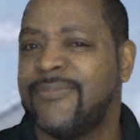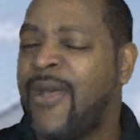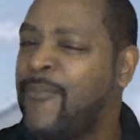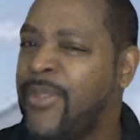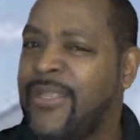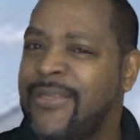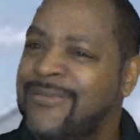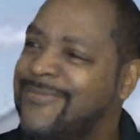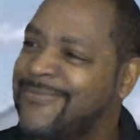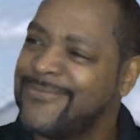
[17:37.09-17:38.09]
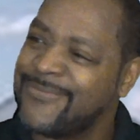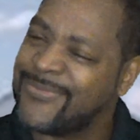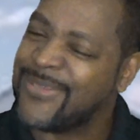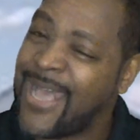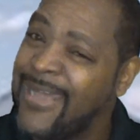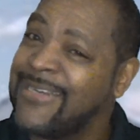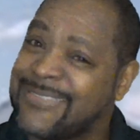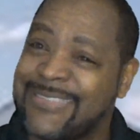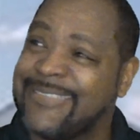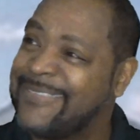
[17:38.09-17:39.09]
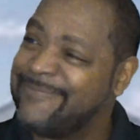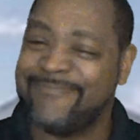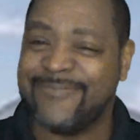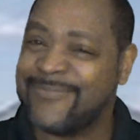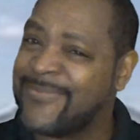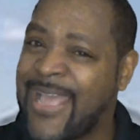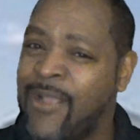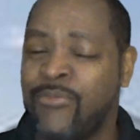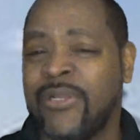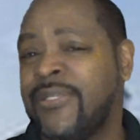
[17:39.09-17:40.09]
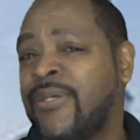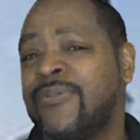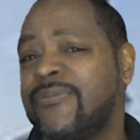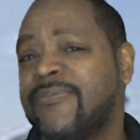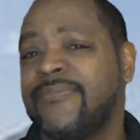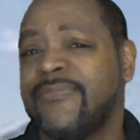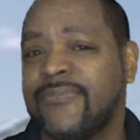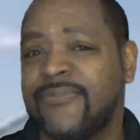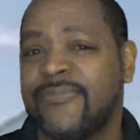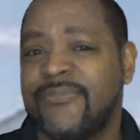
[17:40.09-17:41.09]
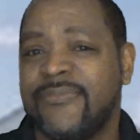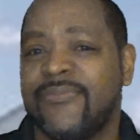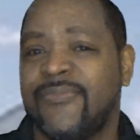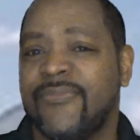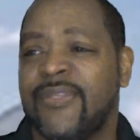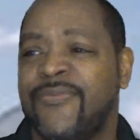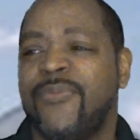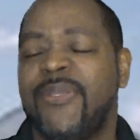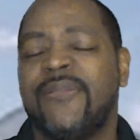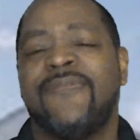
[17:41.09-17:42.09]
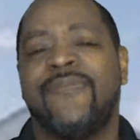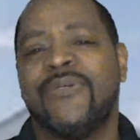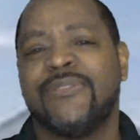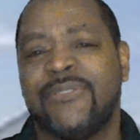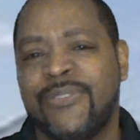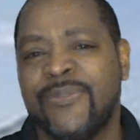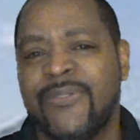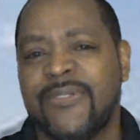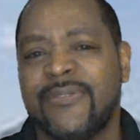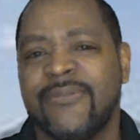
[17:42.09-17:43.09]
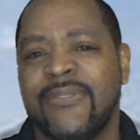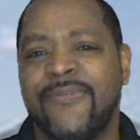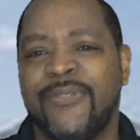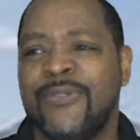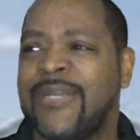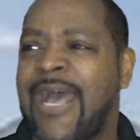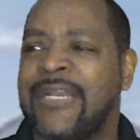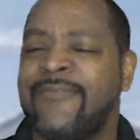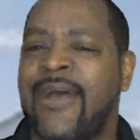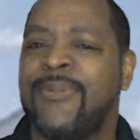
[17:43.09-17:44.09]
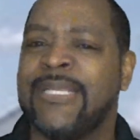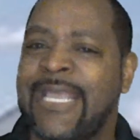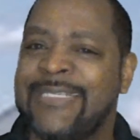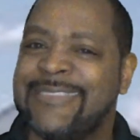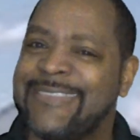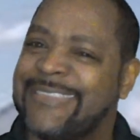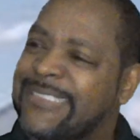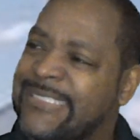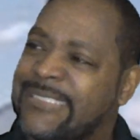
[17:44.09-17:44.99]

I mean, honestly, I really don't. If you're being forced to do it, if you're doing it out of obligation,